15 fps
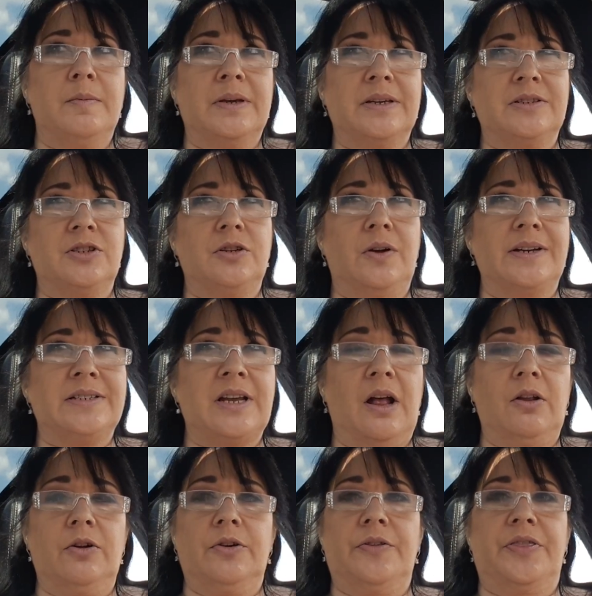Because, you know, I
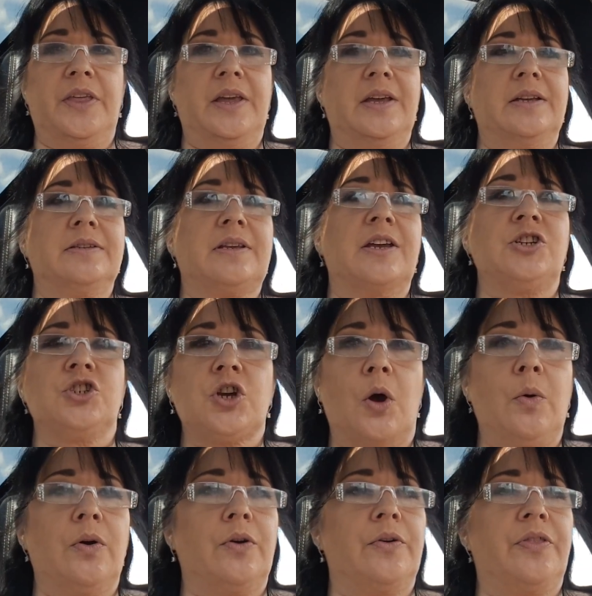tell her things, I
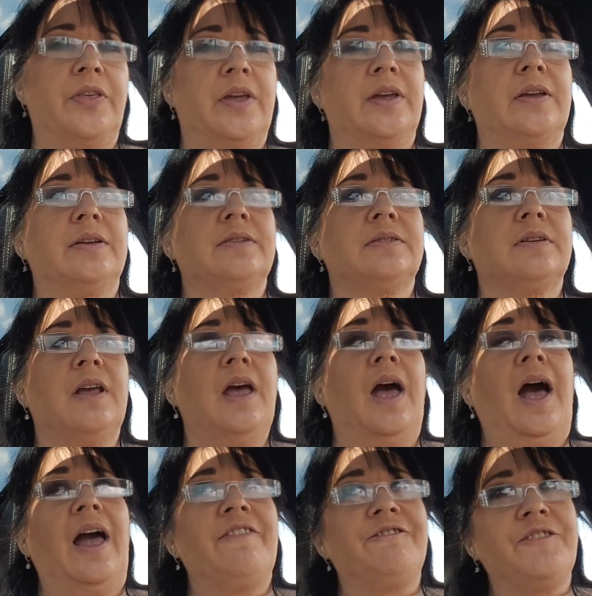show her things,
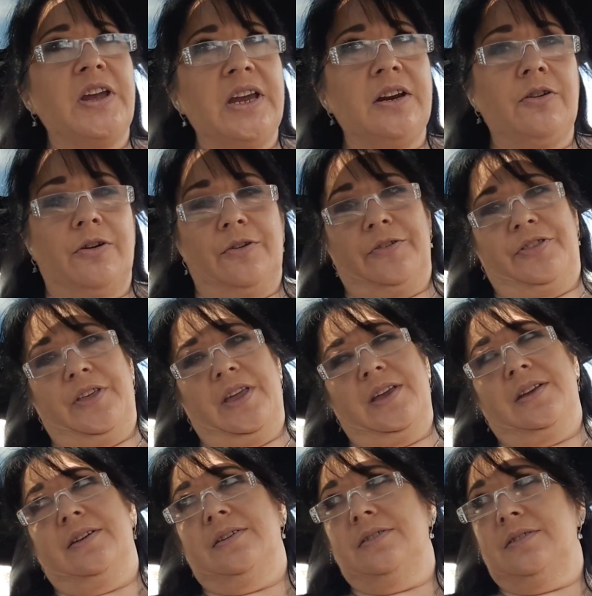I feed her
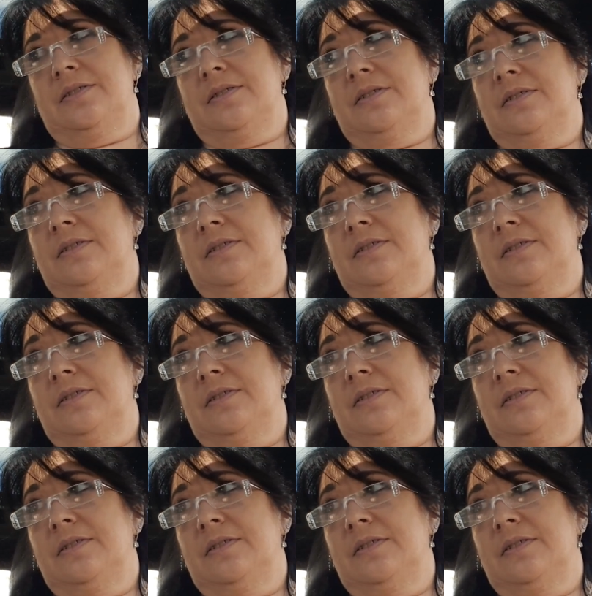things.